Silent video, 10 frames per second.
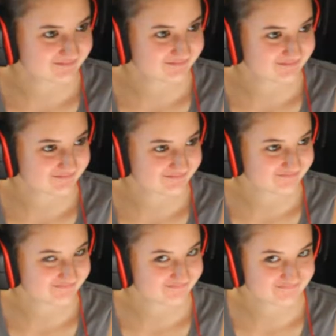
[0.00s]

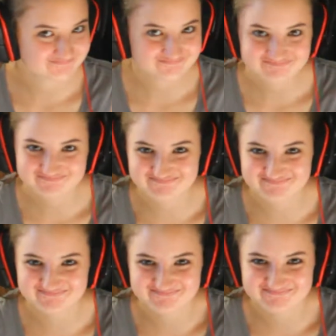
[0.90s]

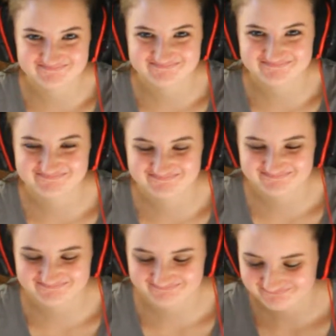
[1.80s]

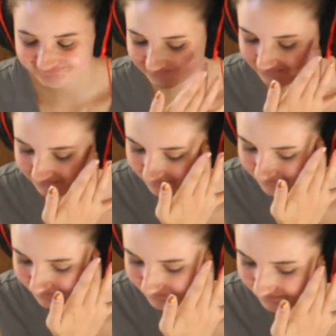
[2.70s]

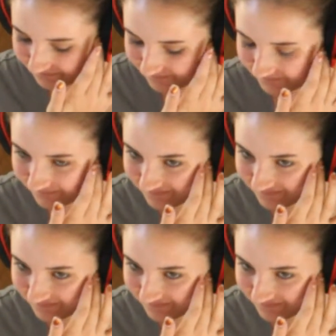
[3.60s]
The person shown says nothing.